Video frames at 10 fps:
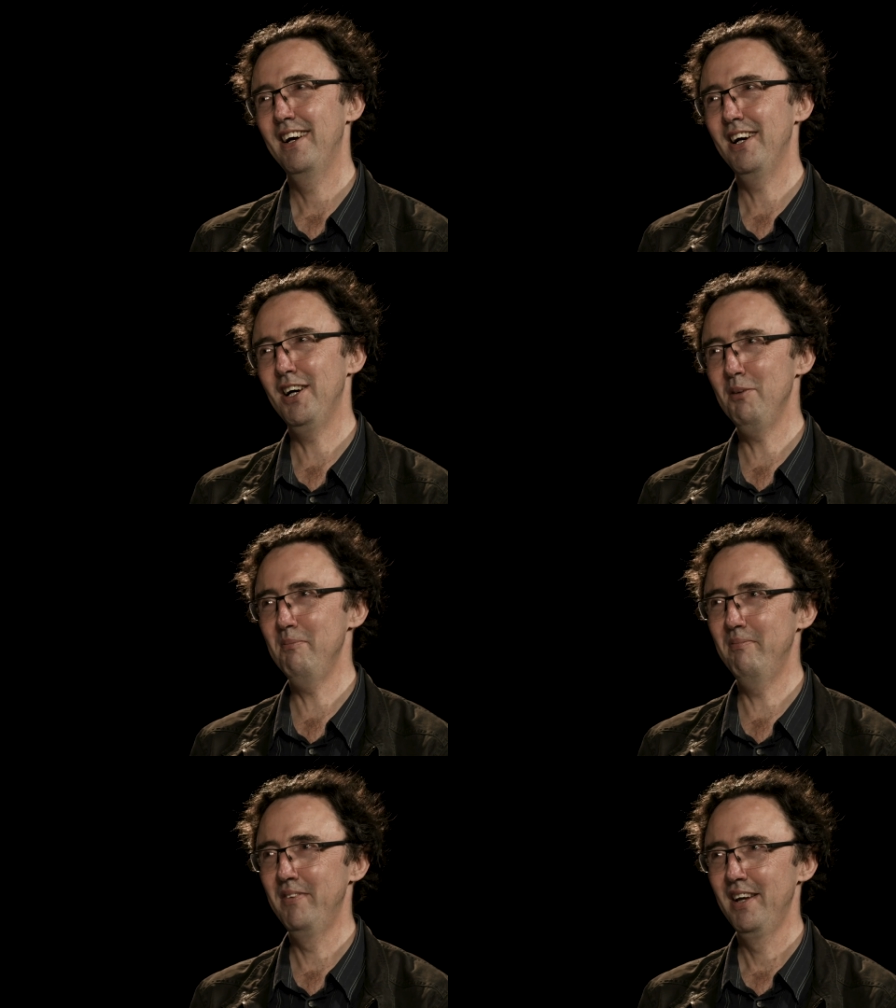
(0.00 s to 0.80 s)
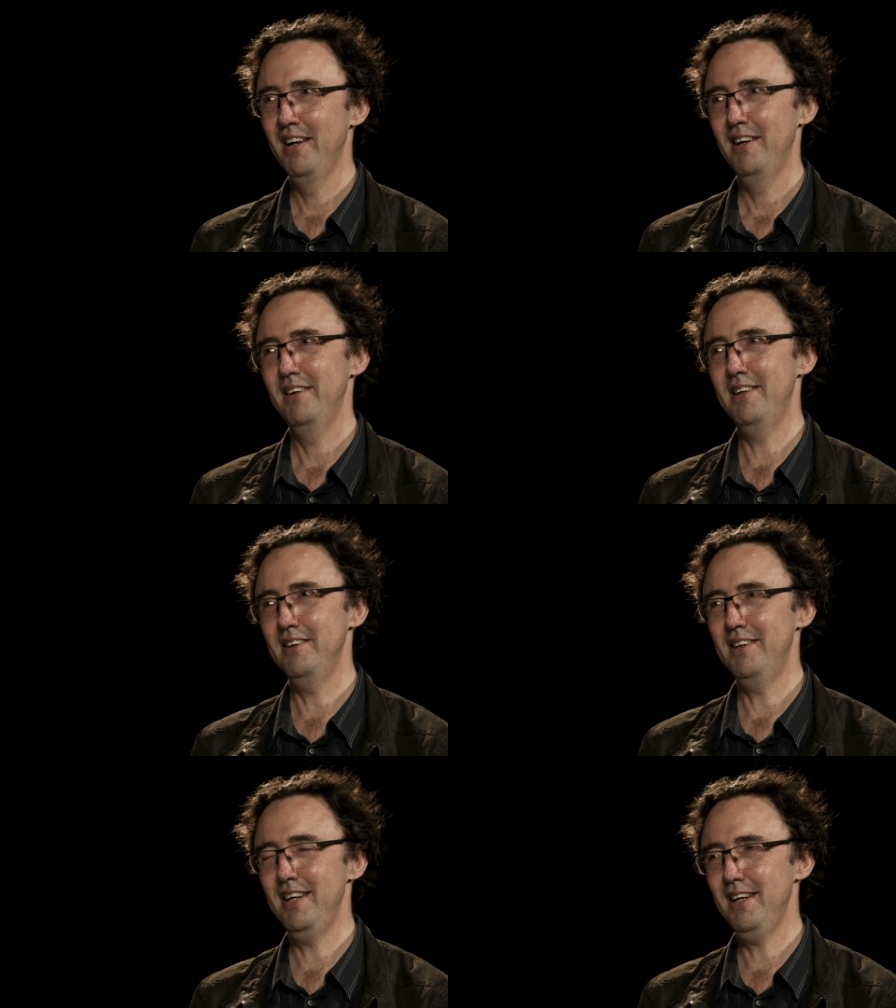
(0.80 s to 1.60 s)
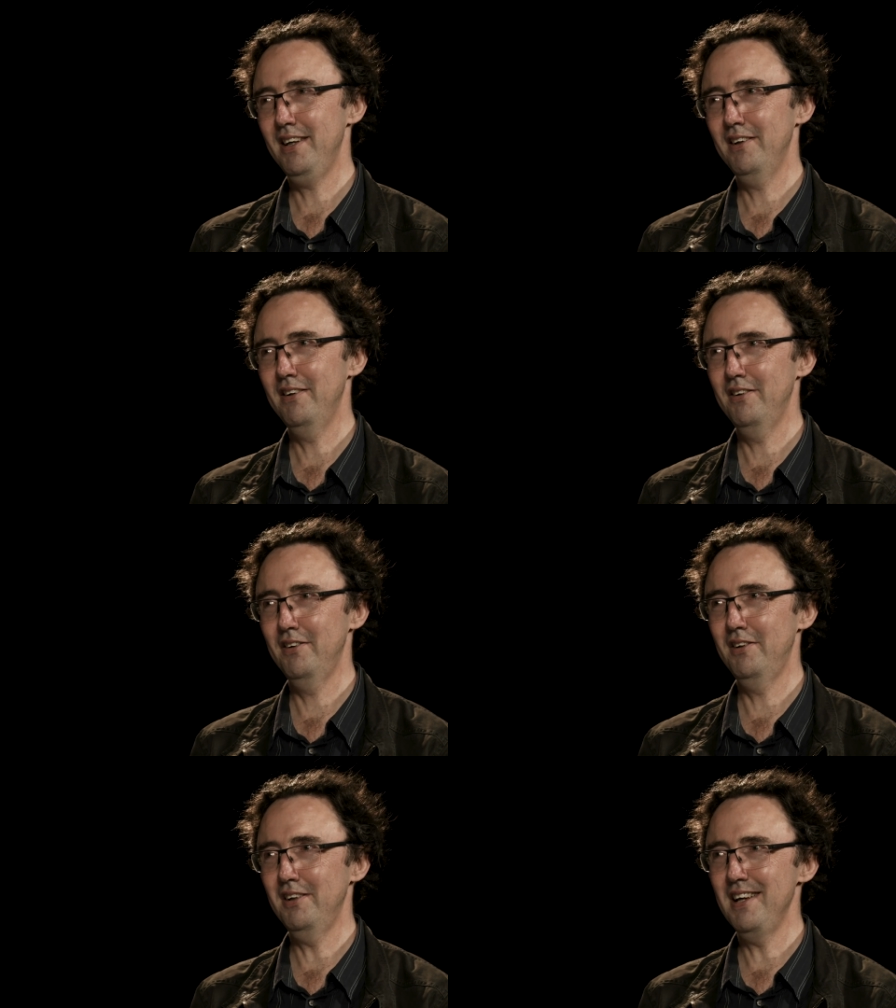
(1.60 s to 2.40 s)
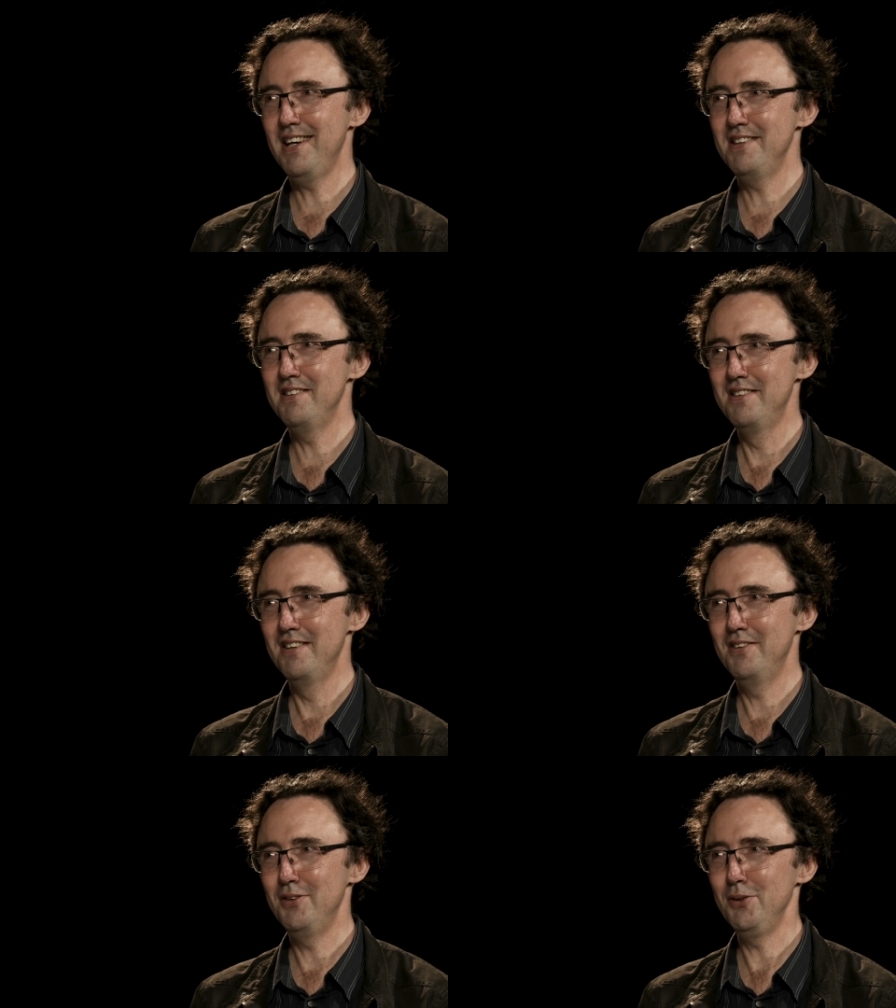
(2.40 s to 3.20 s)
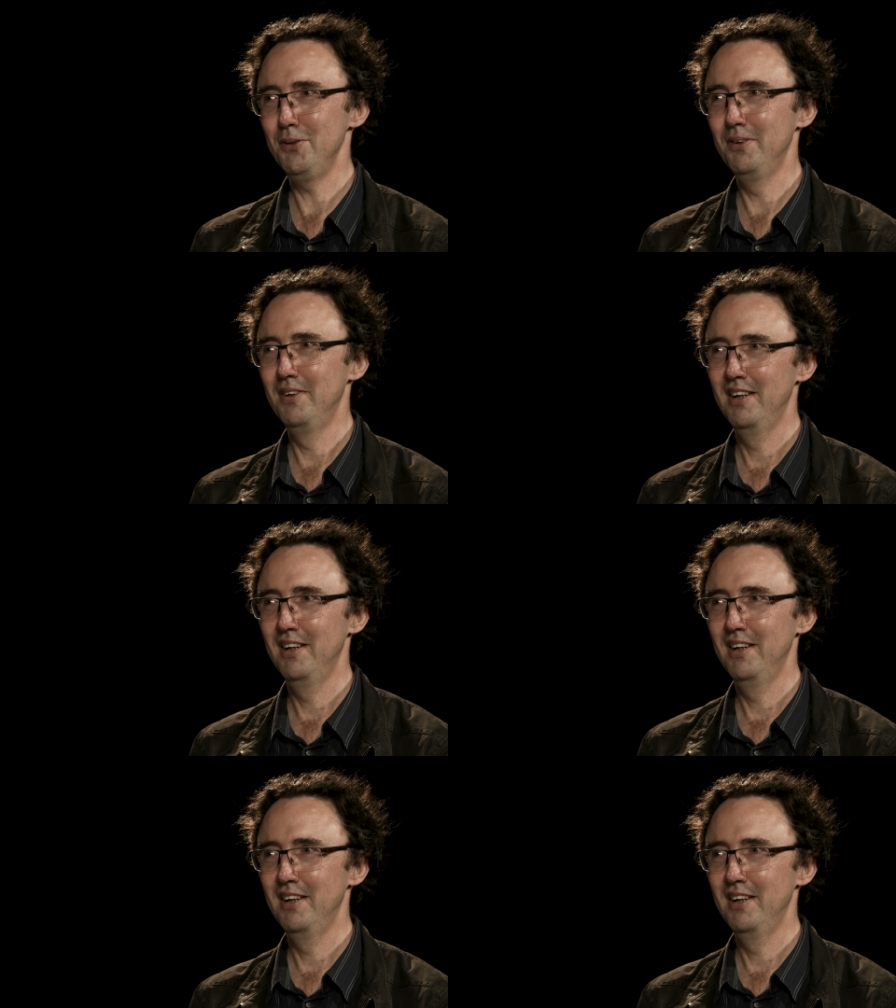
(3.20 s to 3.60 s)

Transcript: um, that they're glazed to.